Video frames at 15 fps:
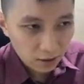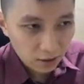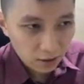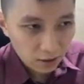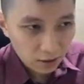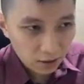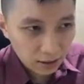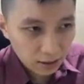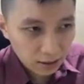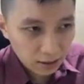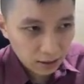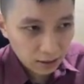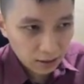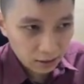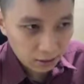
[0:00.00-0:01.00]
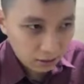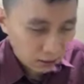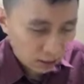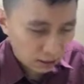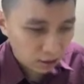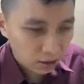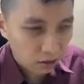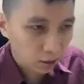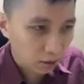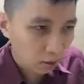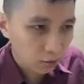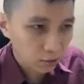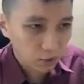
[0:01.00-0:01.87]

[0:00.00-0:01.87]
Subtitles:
lighter is getting close